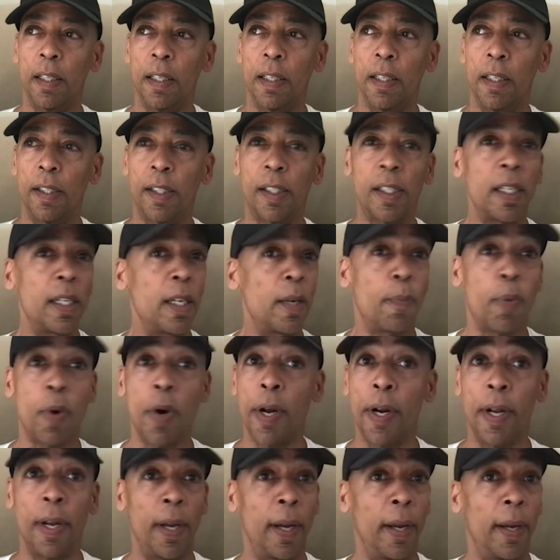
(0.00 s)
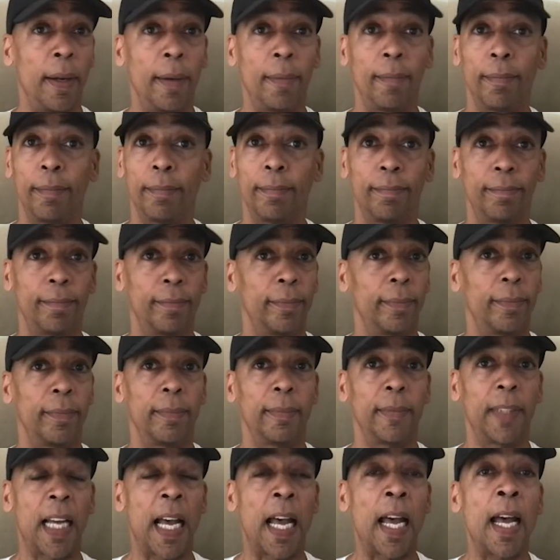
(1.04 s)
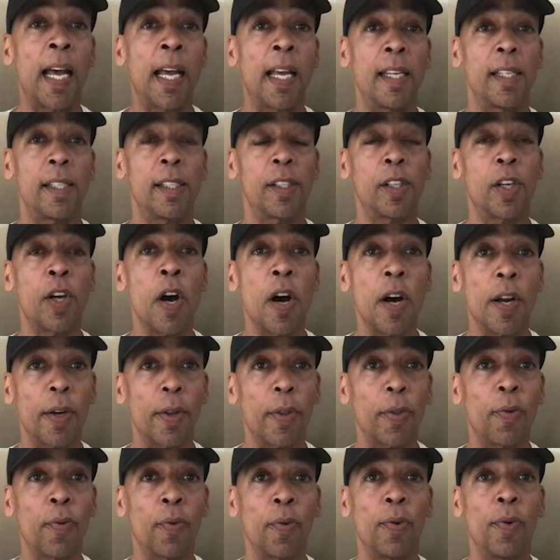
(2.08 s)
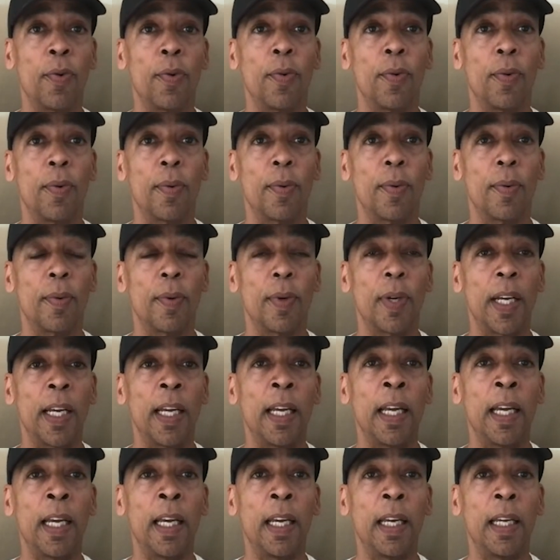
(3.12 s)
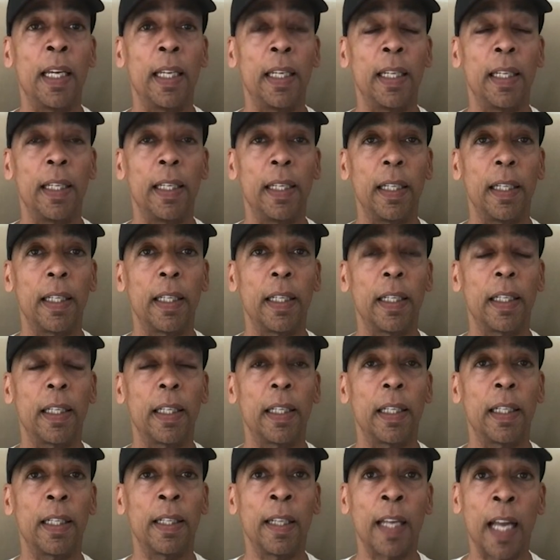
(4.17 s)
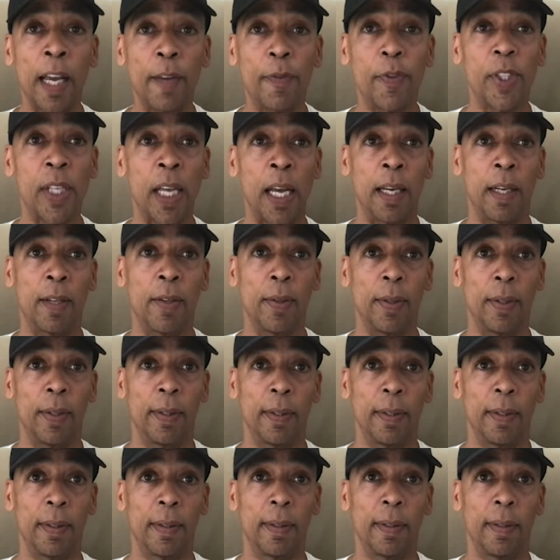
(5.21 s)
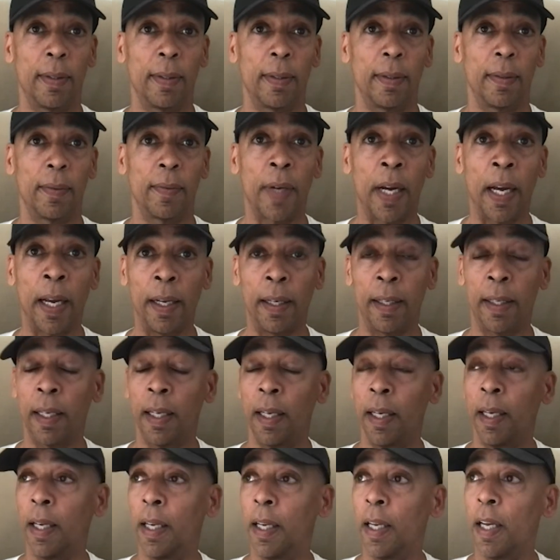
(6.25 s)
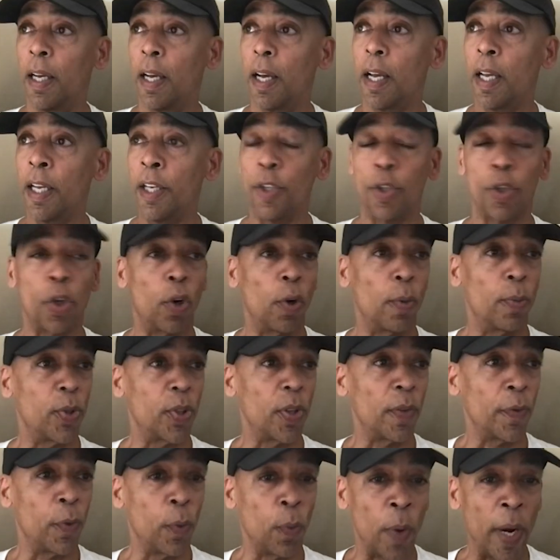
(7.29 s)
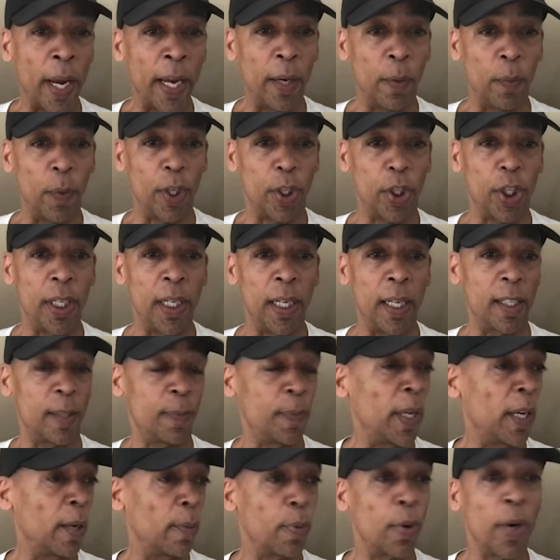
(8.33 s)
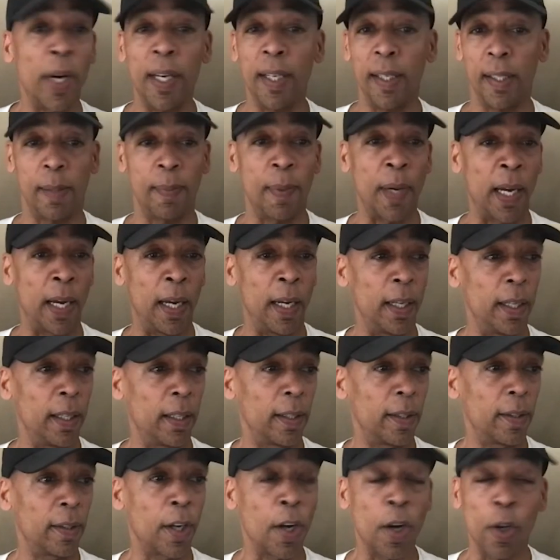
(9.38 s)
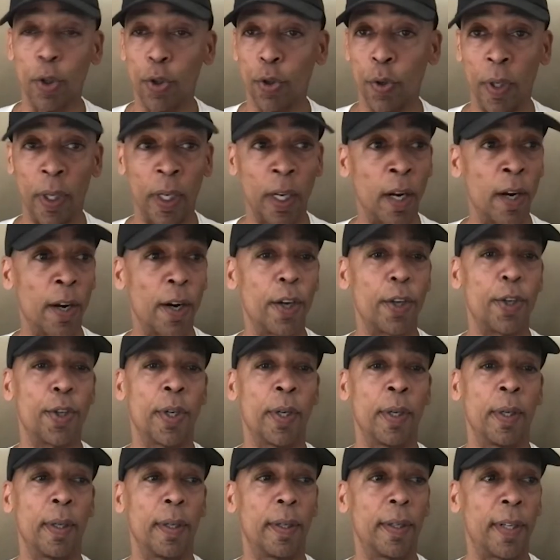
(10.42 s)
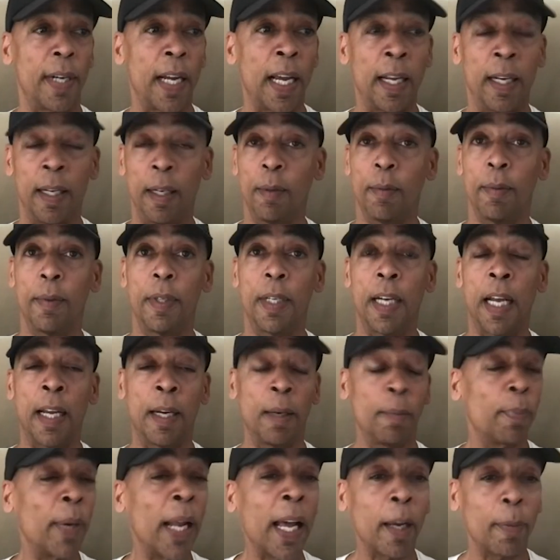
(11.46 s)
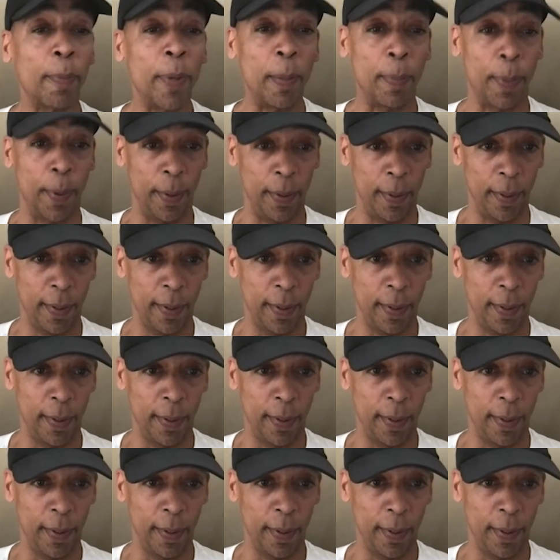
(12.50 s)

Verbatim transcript: Sidney Poitier has gone through a life cycle, right, in terms of the way in which he has been appraised by culture at large and, and, and Black people.